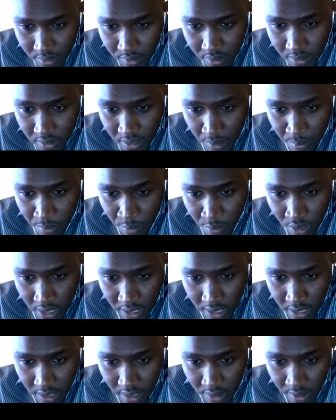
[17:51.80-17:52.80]
Someone,
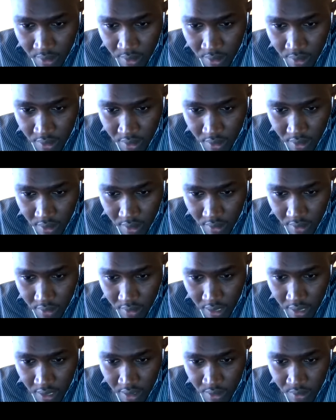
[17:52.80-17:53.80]
uh, yeah,
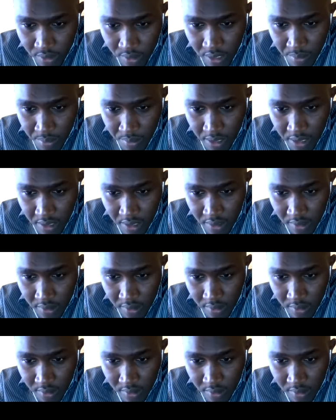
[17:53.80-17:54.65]
can you see me?